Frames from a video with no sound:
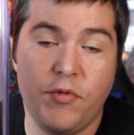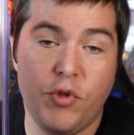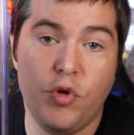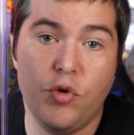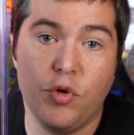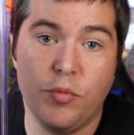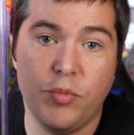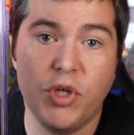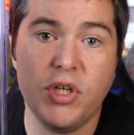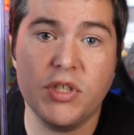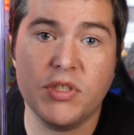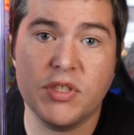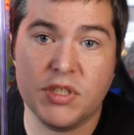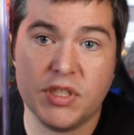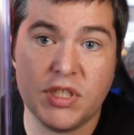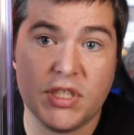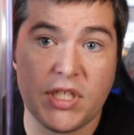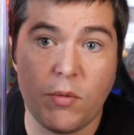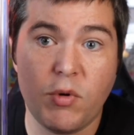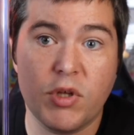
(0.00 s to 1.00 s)
newer books, is
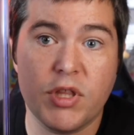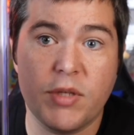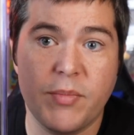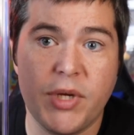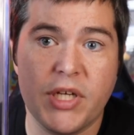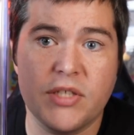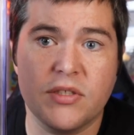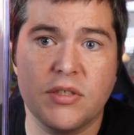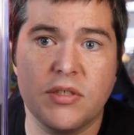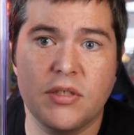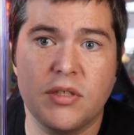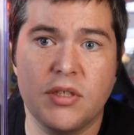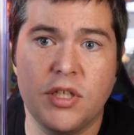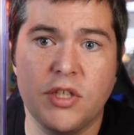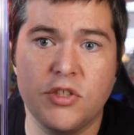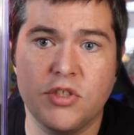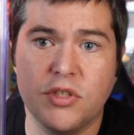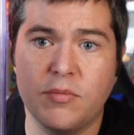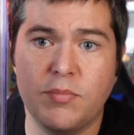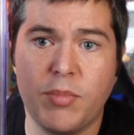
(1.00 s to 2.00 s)
because I want the best
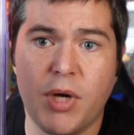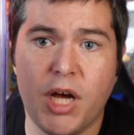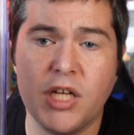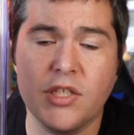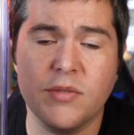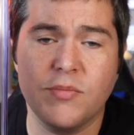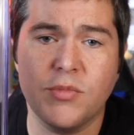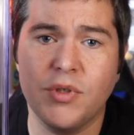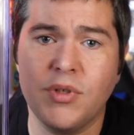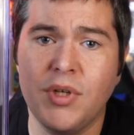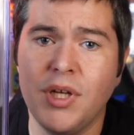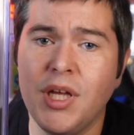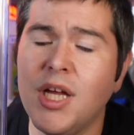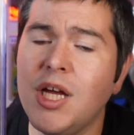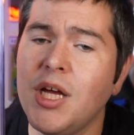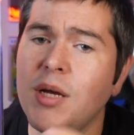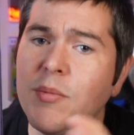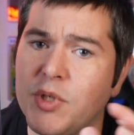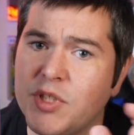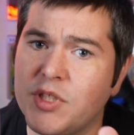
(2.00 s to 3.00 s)
condition possible.
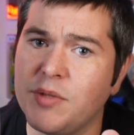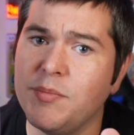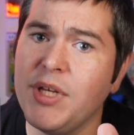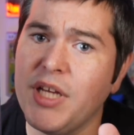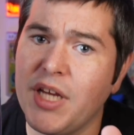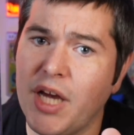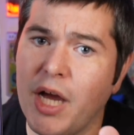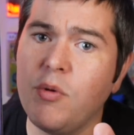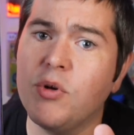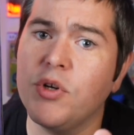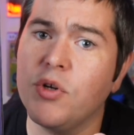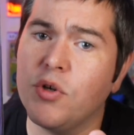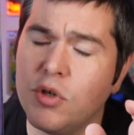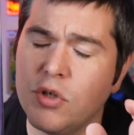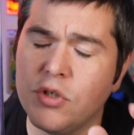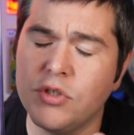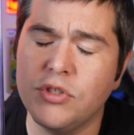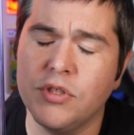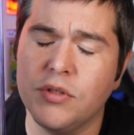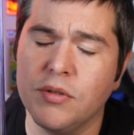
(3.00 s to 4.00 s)
But to me, I would
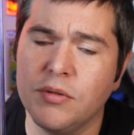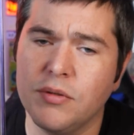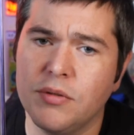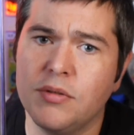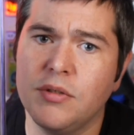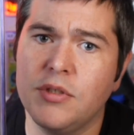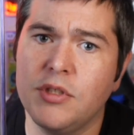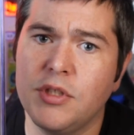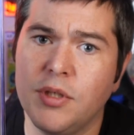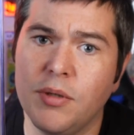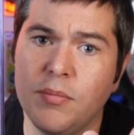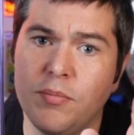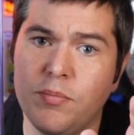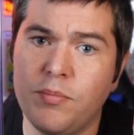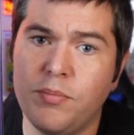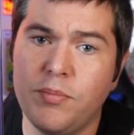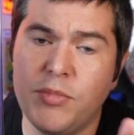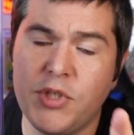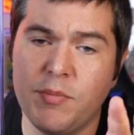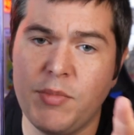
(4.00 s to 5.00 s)
urge you
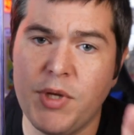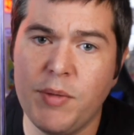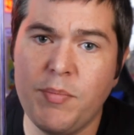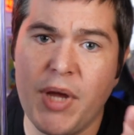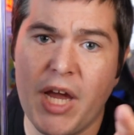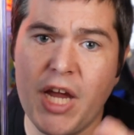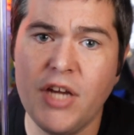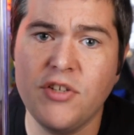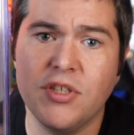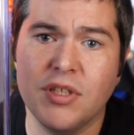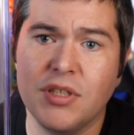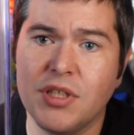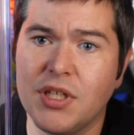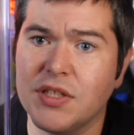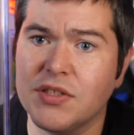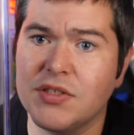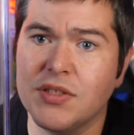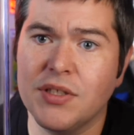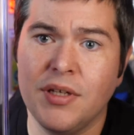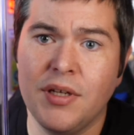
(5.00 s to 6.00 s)
to be patient,
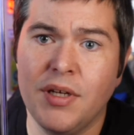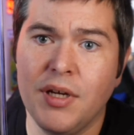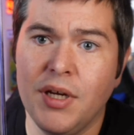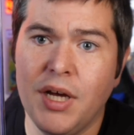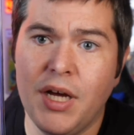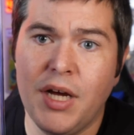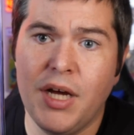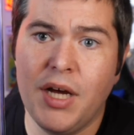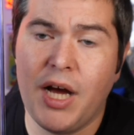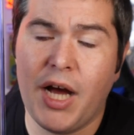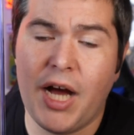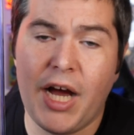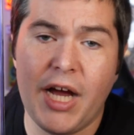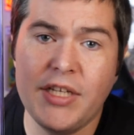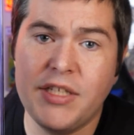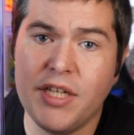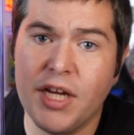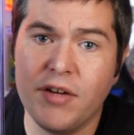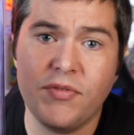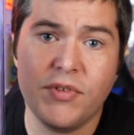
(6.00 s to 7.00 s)
because I
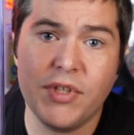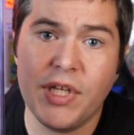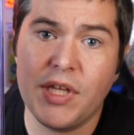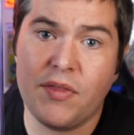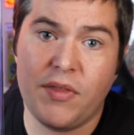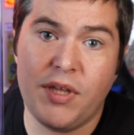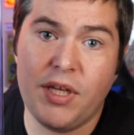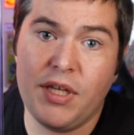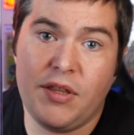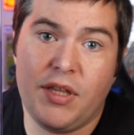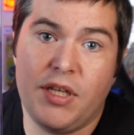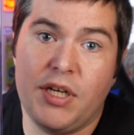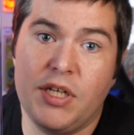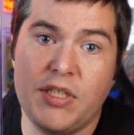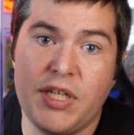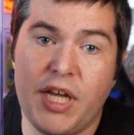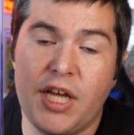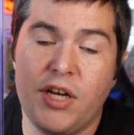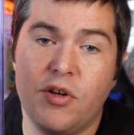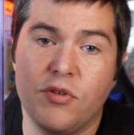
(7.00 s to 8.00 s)
definitely think that a
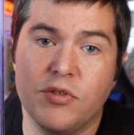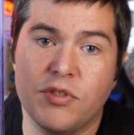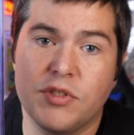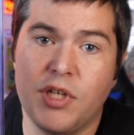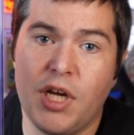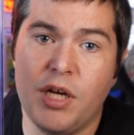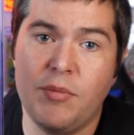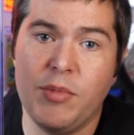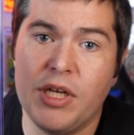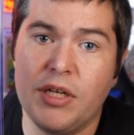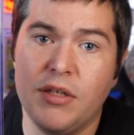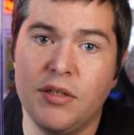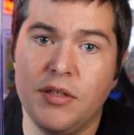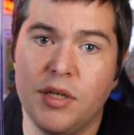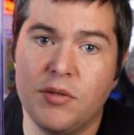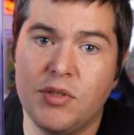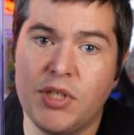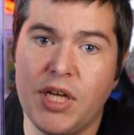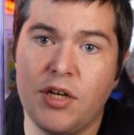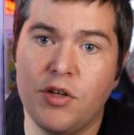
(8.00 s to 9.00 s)
10.0 is coming,
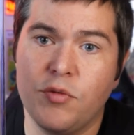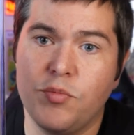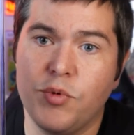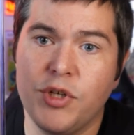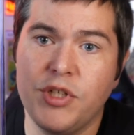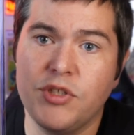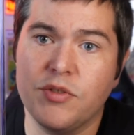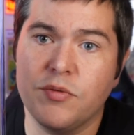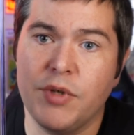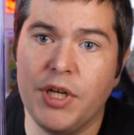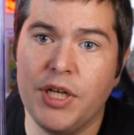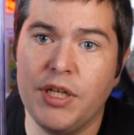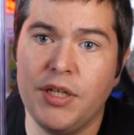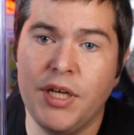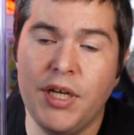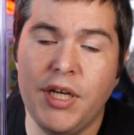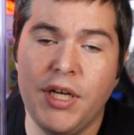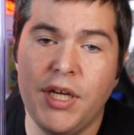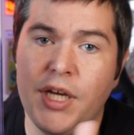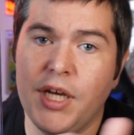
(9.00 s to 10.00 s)
a 10.0 pre-screen,
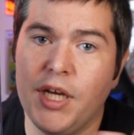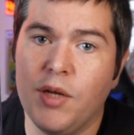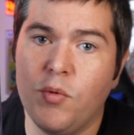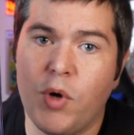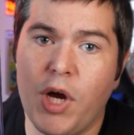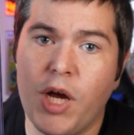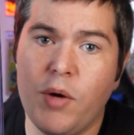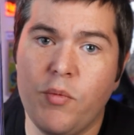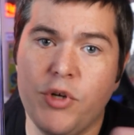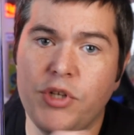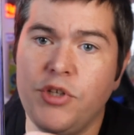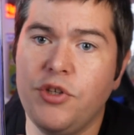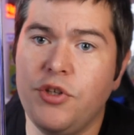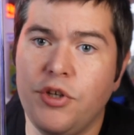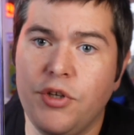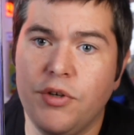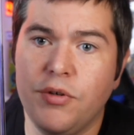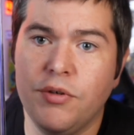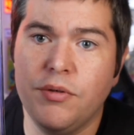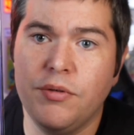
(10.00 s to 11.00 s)
and why wouldn't
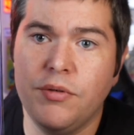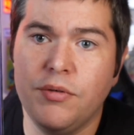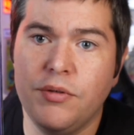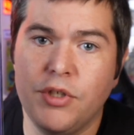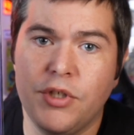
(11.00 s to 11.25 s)
you,